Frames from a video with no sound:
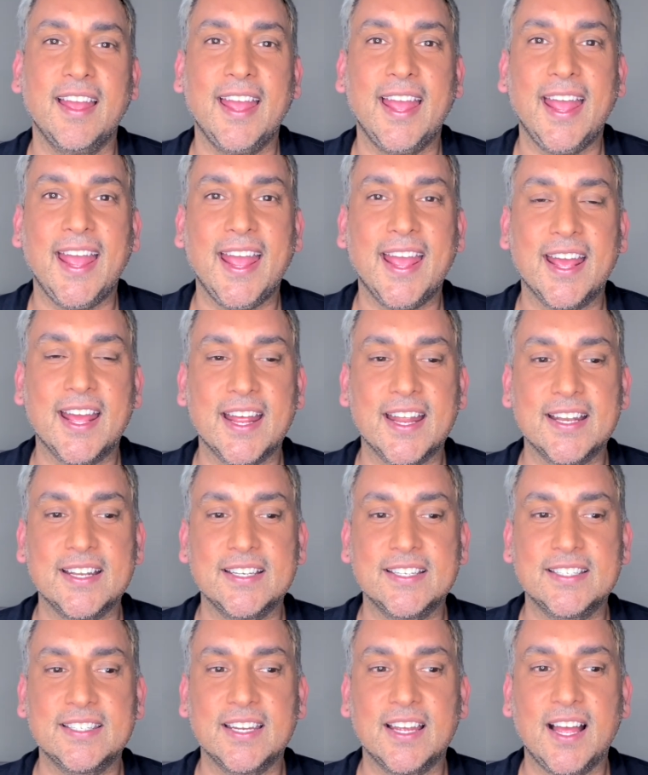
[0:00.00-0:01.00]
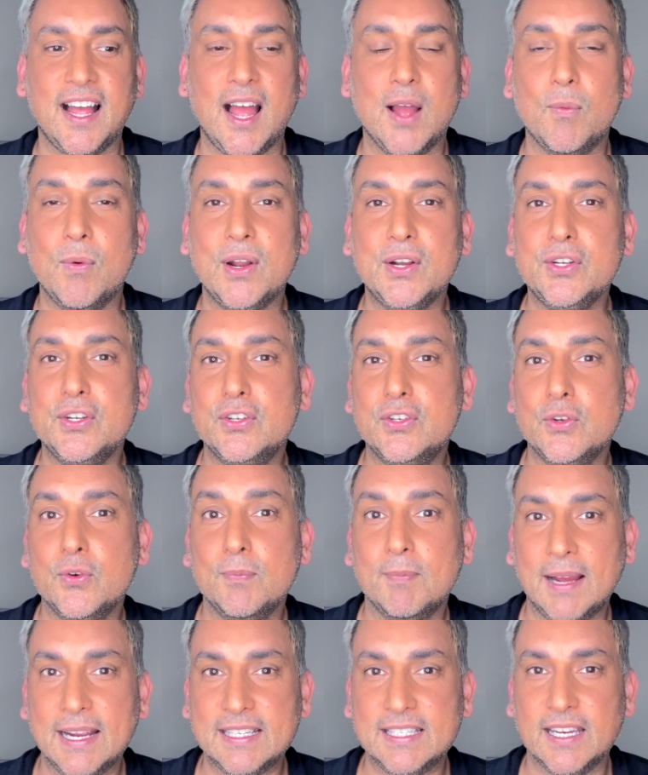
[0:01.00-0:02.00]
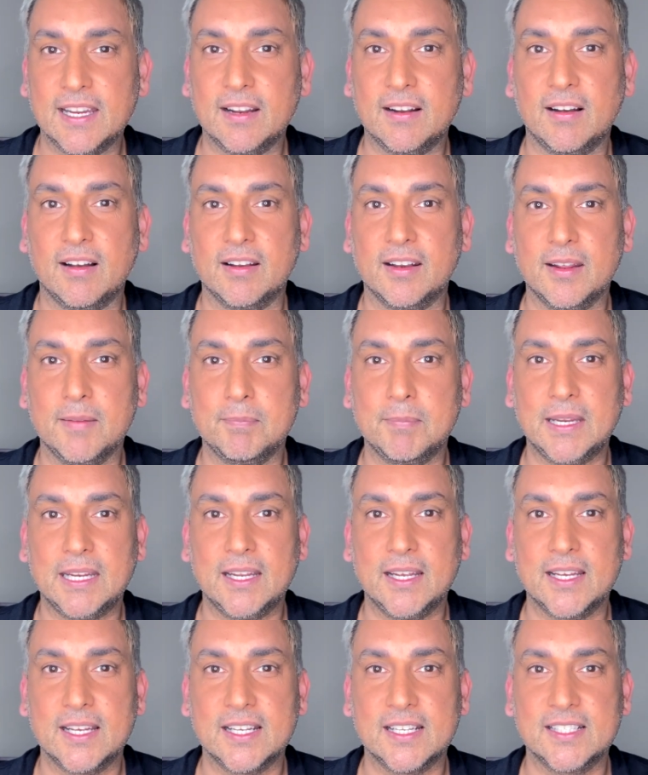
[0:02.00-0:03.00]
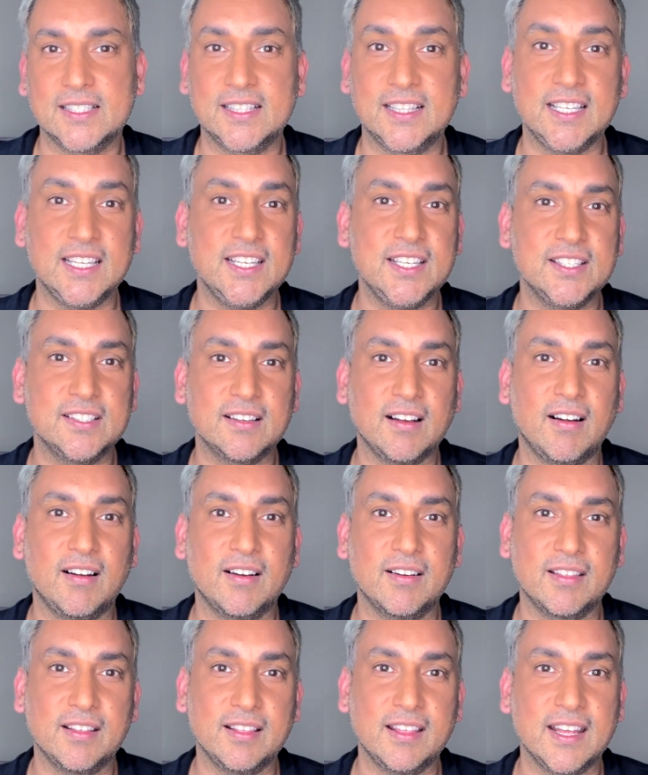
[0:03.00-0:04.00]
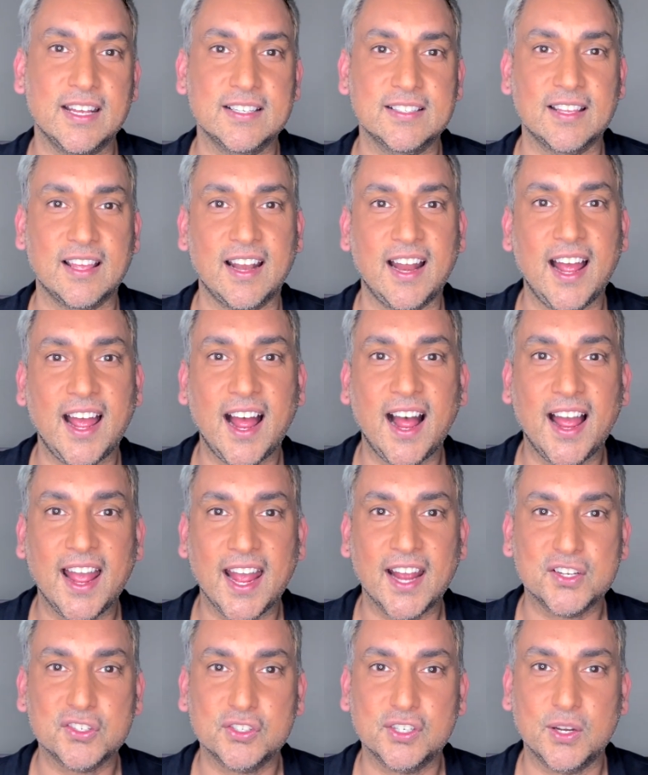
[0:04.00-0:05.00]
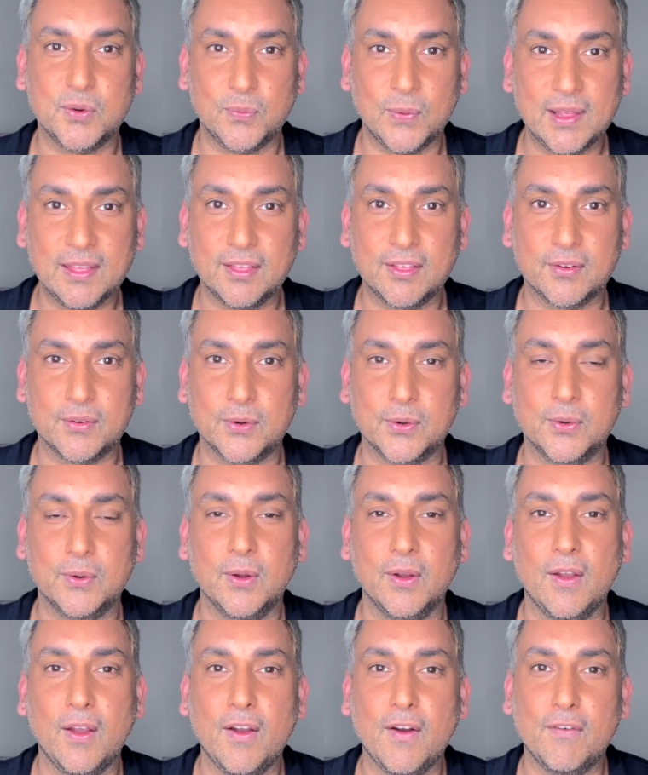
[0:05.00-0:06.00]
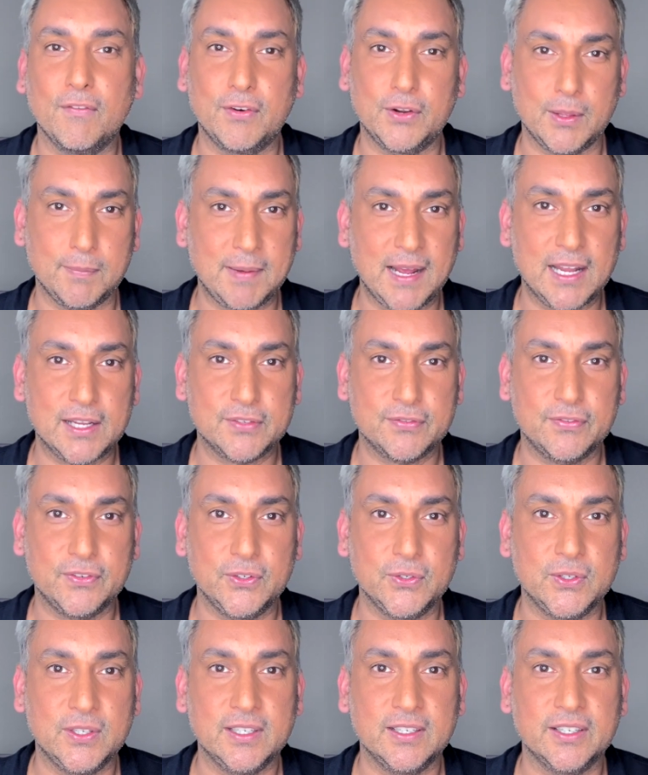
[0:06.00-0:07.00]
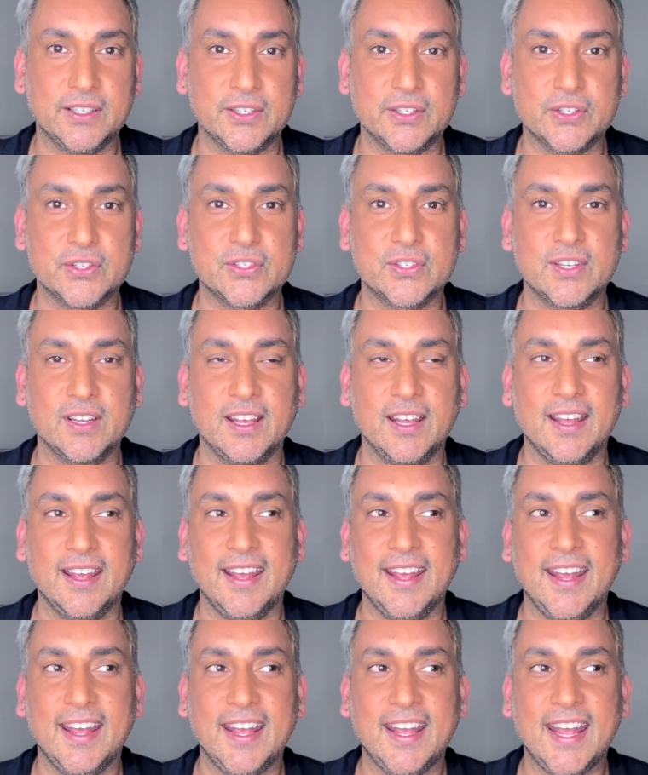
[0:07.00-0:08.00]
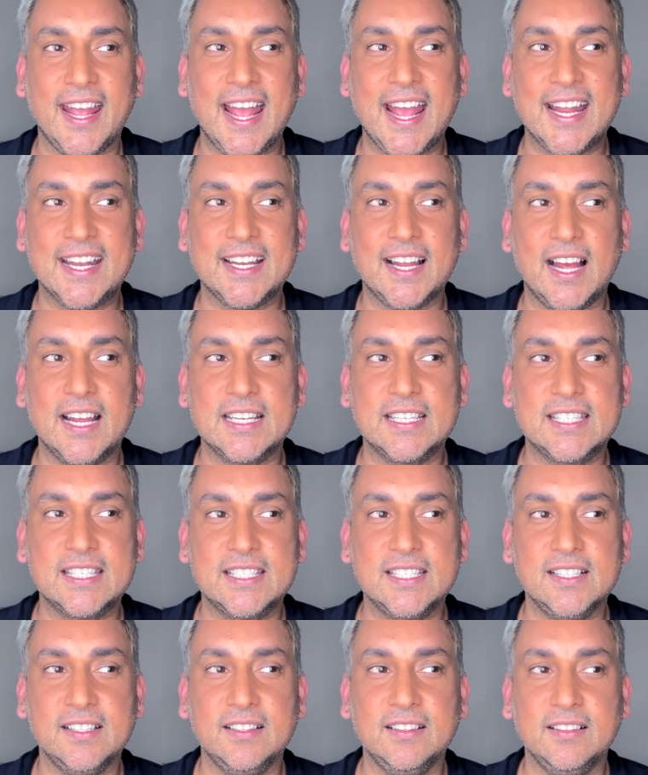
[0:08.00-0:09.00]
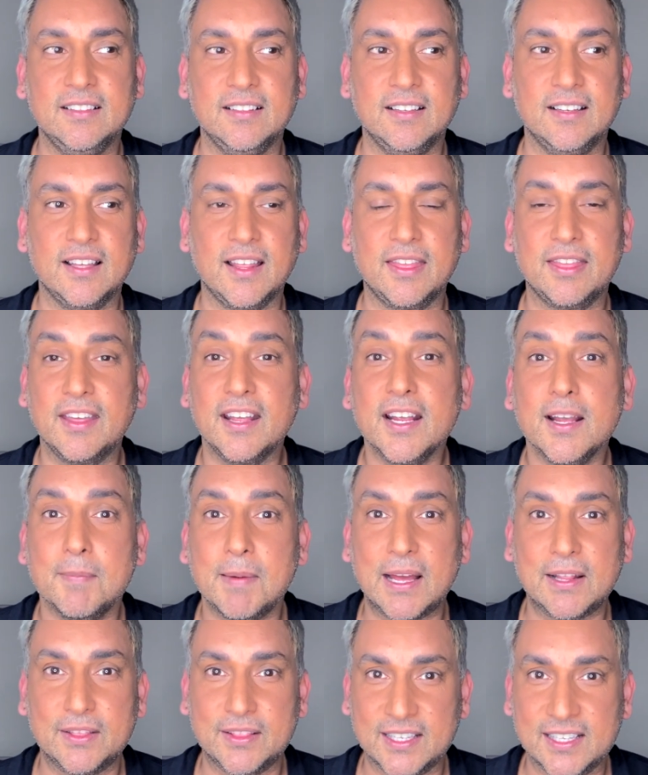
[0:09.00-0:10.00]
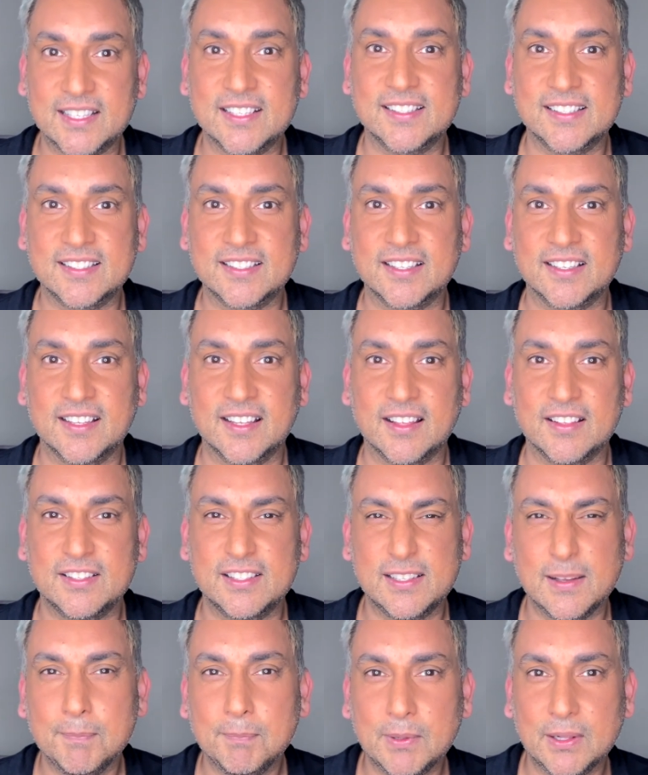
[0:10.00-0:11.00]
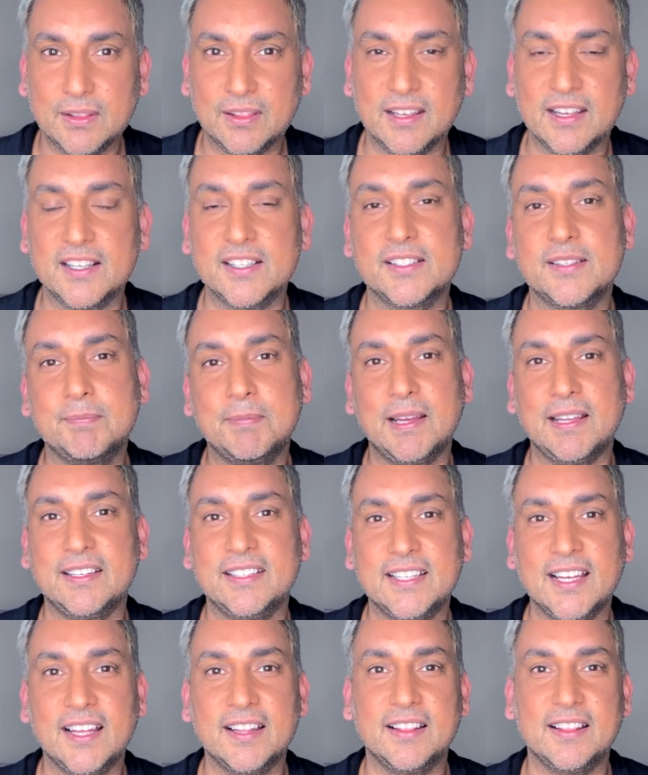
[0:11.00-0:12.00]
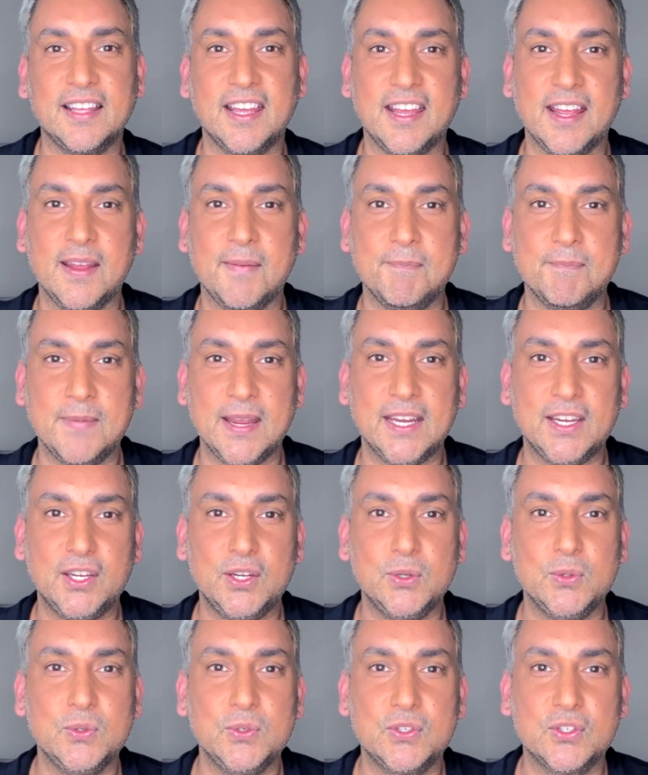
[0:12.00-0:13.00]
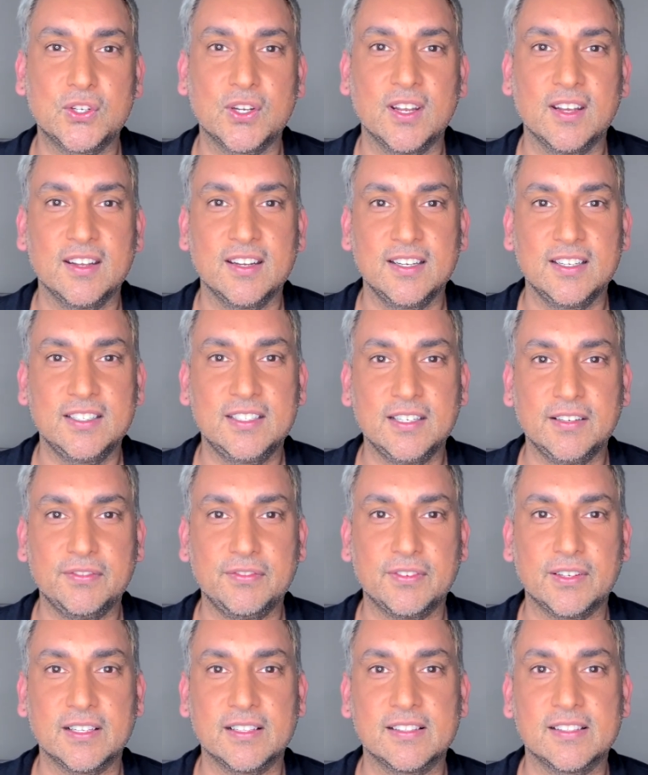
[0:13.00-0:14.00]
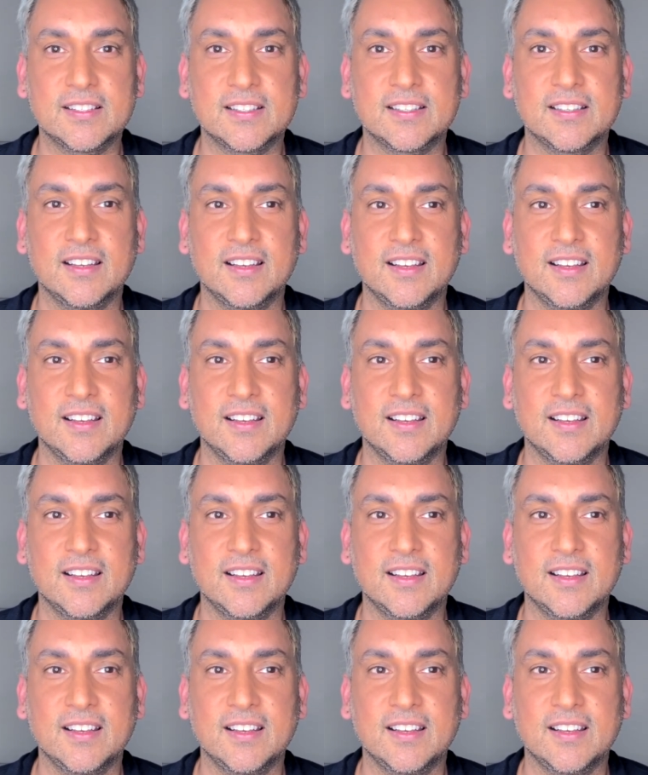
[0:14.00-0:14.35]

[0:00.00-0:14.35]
And I wanted to do my take on it because these are the things that I actually went through for the past few years. And I still think about these simple things, but yet they make huge difference